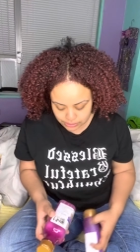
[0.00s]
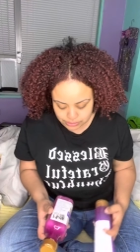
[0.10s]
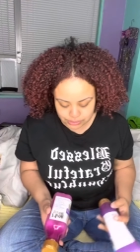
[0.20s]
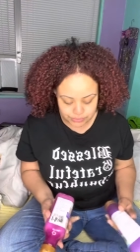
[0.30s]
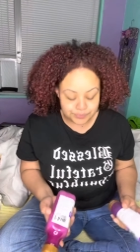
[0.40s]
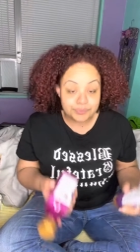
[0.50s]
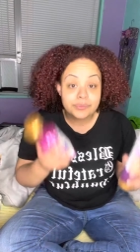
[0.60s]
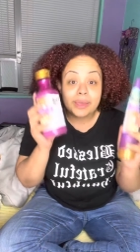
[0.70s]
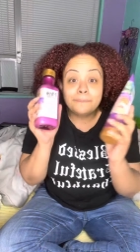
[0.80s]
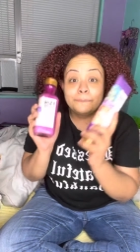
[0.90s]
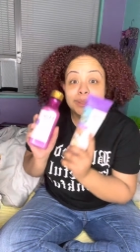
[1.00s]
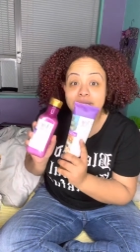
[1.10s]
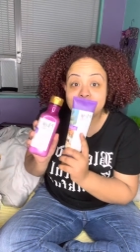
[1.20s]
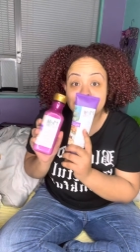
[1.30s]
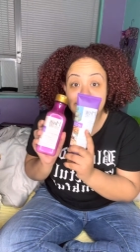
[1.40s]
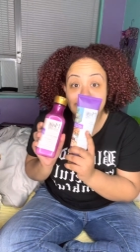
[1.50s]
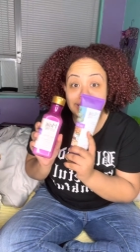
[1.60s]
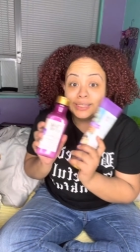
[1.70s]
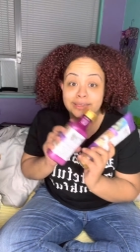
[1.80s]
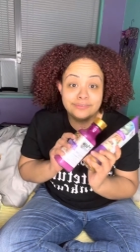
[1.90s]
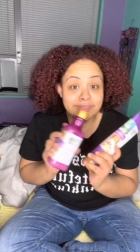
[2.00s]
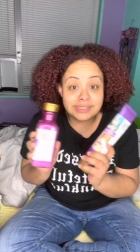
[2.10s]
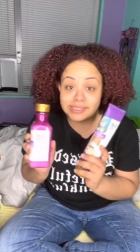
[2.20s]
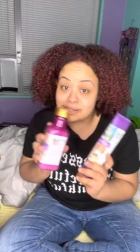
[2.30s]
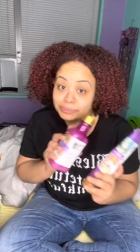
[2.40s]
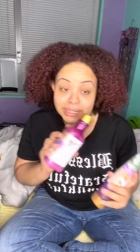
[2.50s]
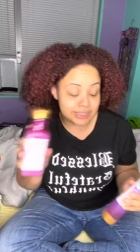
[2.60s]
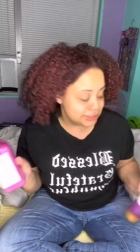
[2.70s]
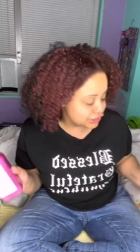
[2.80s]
So I'm really excited to give this subline a